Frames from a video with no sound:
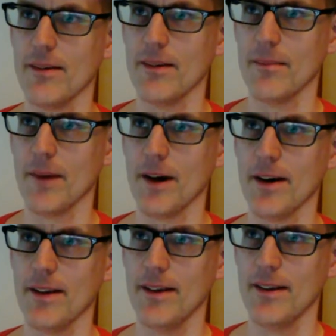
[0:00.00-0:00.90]

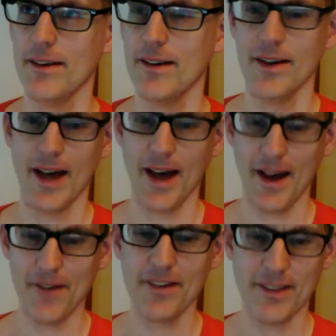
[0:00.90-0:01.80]
by
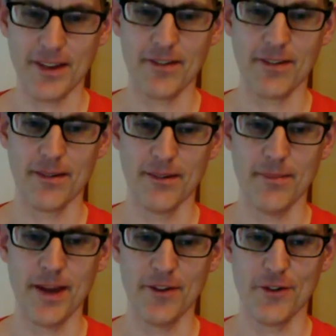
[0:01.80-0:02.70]
having this
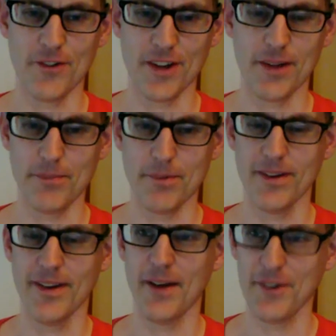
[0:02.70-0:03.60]
mentorship
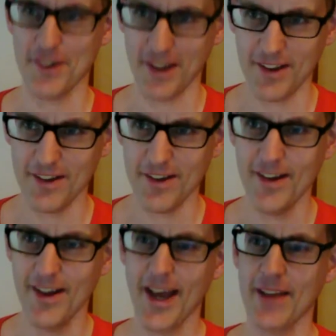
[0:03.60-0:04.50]
every day
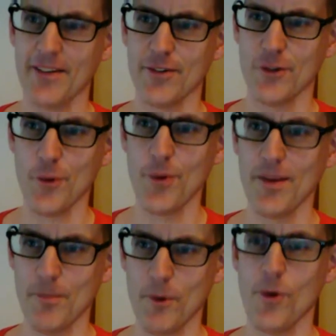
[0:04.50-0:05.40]
and
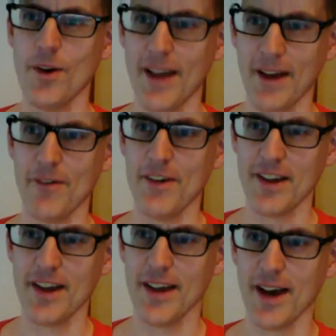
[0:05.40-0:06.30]
doing more every
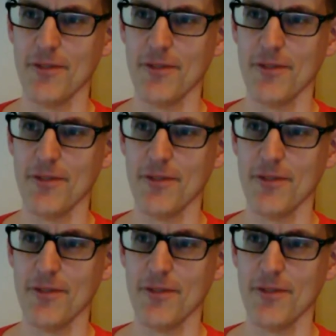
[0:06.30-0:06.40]
day.